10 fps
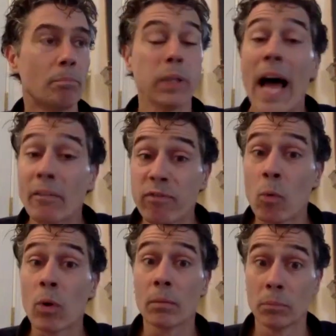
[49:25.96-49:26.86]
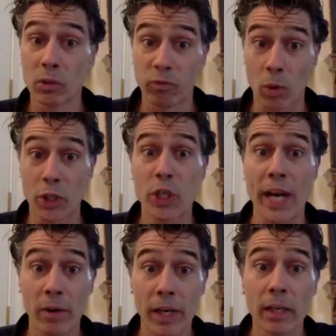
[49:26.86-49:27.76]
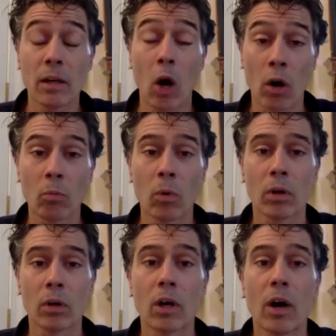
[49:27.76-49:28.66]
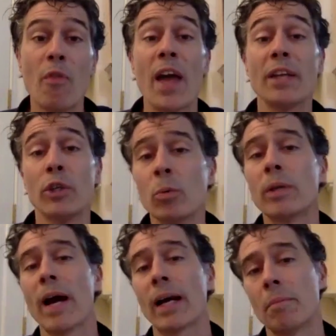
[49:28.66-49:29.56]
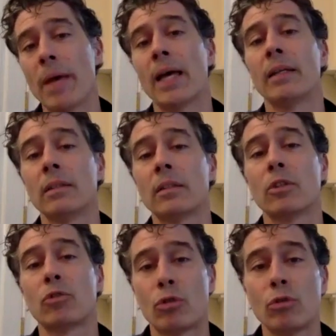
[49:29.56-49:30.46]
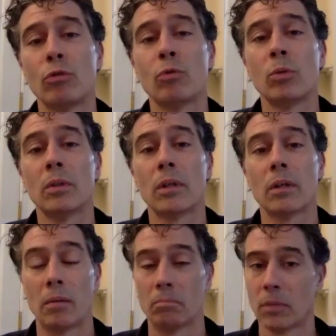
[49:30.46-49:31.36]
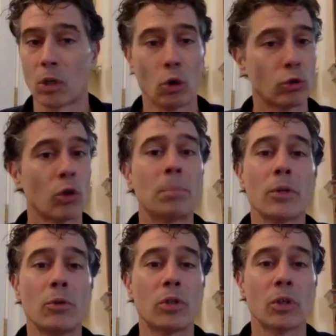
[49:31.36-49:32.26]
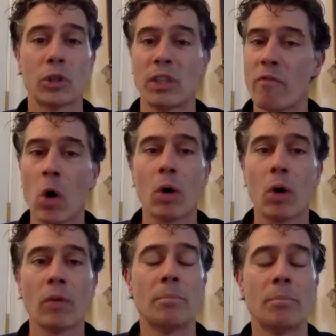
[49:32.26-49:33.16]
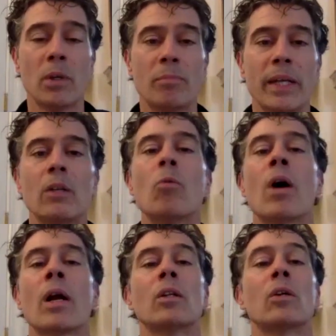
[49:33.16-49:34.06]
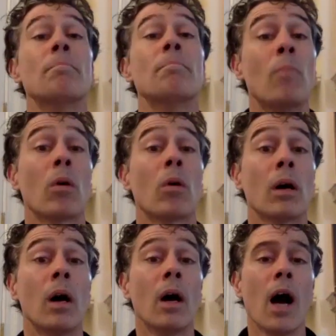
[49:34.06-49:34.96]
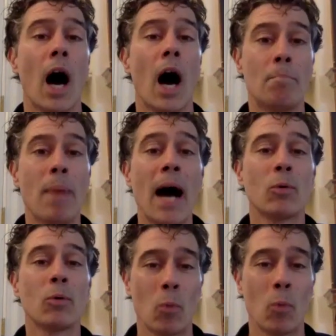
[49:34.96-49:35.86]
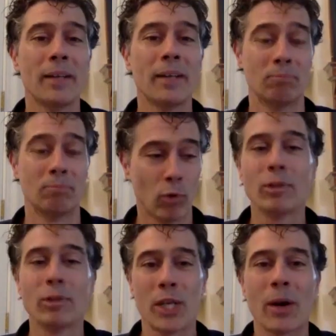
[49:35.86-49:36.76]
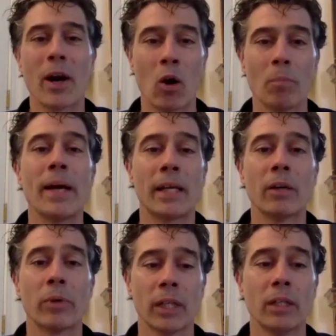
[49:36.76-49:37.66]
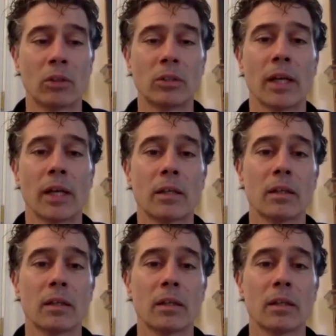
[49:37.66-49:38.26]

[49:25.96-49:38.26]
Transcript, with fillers: platforms for sharing artwork that you would recommend to cultural producers involved in the movement who want to learn more about what revolutionary art making really looks like?